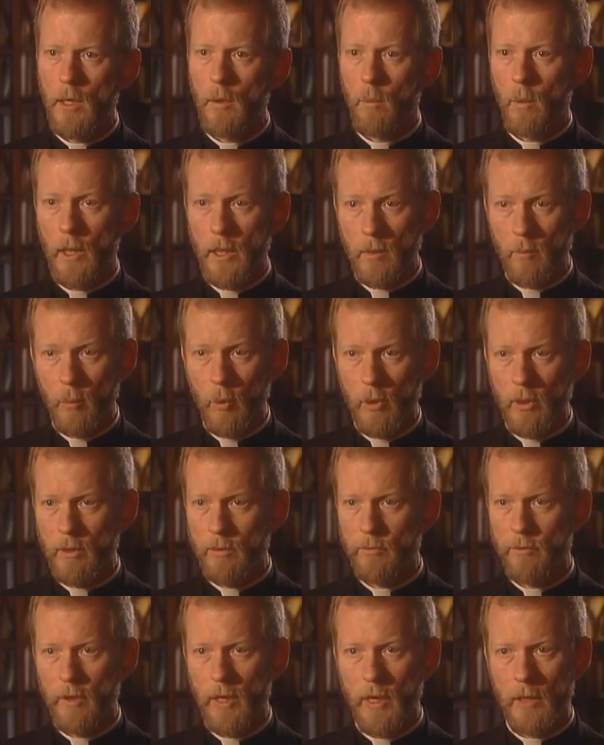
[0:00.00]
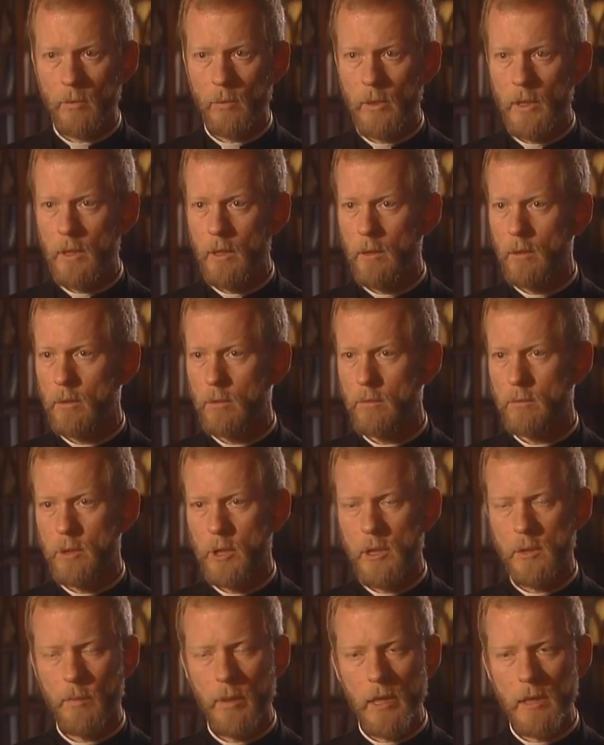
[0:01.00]
when in point of fact we know,
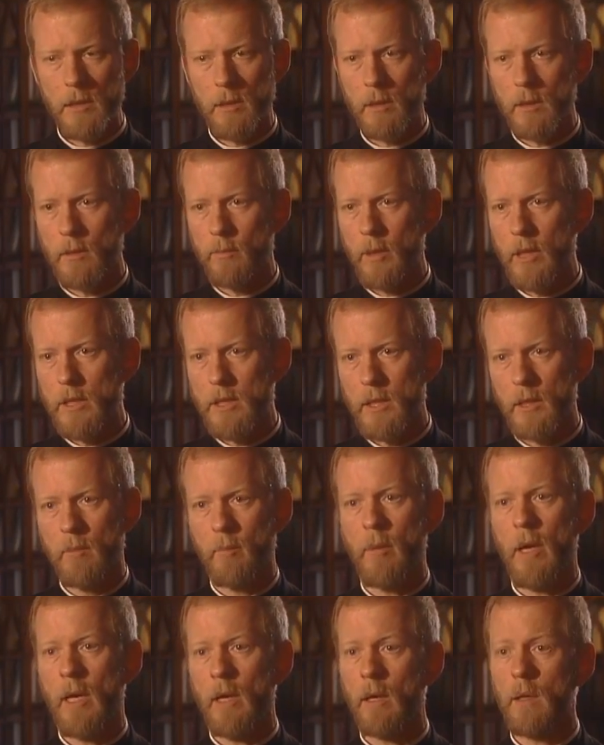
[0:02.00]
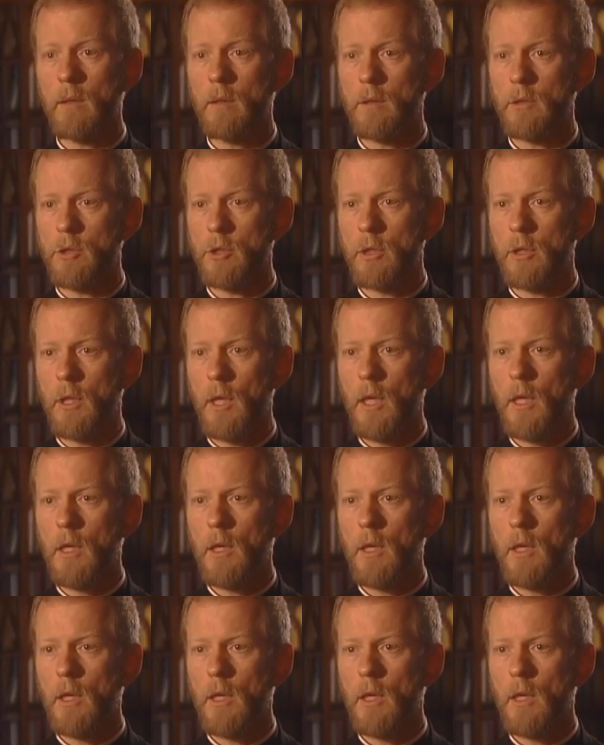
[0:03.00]
just based on the basic biology,